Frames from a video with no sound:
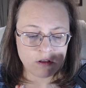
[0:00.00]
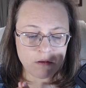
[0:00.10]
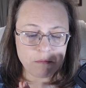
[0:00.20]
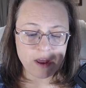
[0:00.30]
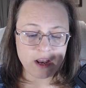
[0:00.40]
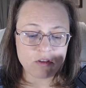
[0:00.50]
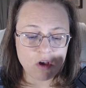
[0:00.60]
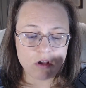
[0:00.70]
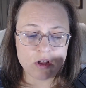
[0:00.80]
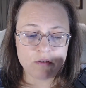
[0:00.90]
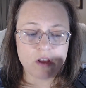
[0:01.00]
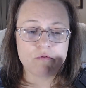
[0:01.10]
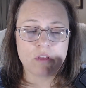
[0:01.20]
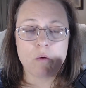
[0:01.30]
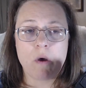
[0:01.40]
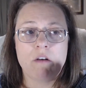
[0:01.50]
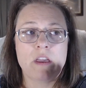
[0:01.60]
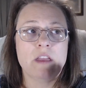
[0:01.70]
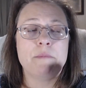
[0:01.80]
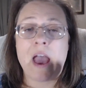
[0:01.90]
but it's also done really well
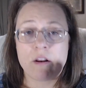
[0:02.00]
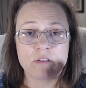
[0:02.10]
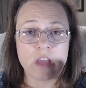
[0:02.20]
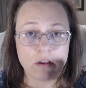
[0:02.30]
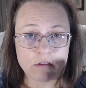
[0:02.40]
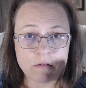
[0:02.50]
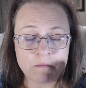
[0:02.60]
in pattern sales.